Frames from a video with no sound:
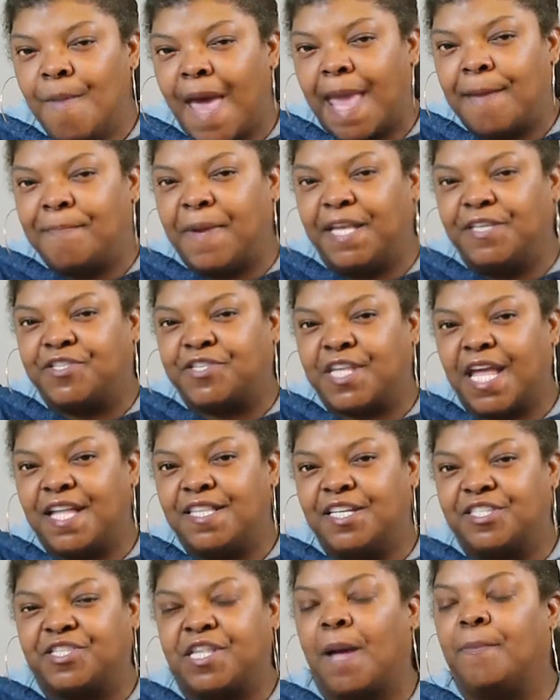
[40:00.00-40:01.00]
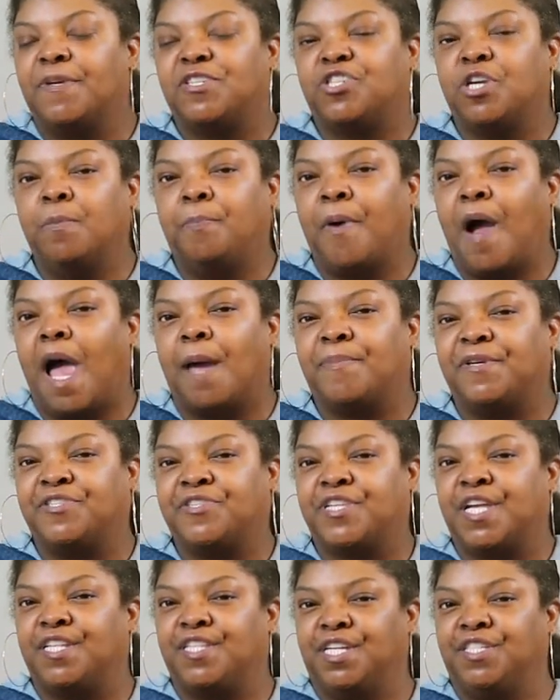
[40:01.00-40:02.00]
may be sending some, but you're probably
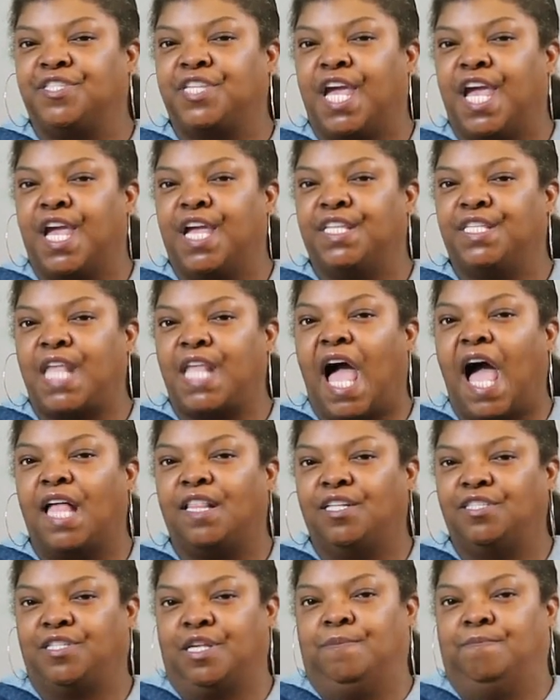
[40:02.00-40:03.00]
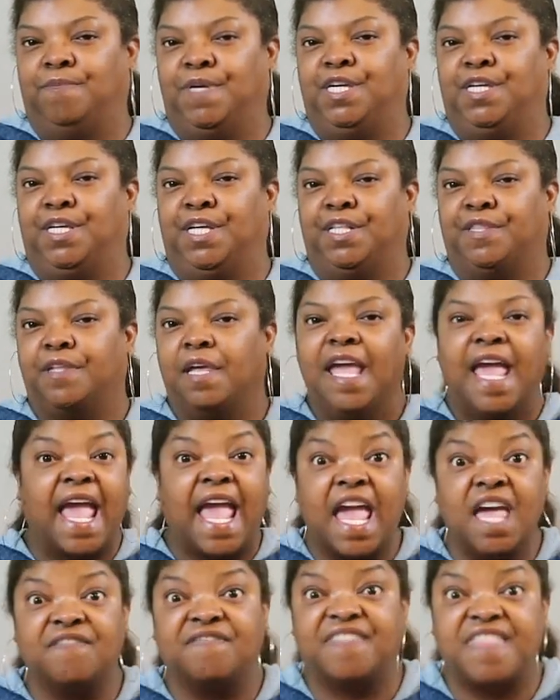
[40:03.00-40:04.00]
sending $10 a month.
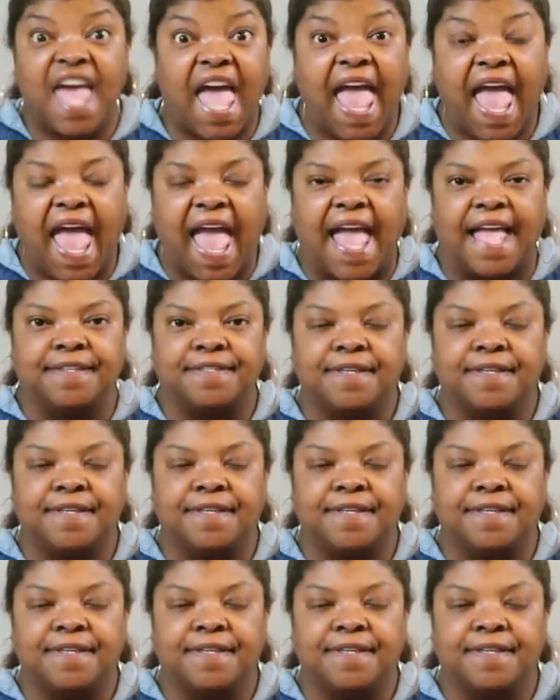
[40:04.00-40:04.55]
If that.